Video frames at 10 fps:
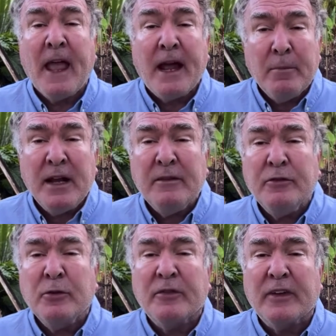and many of
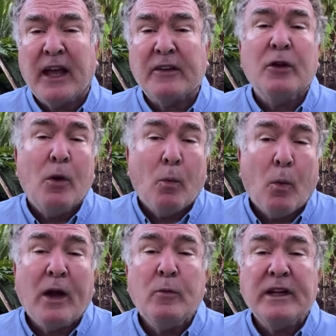you has asked
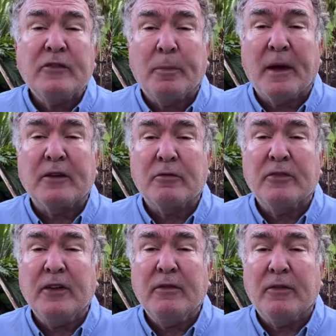when we expect to
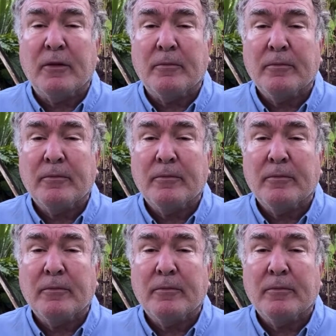receive them.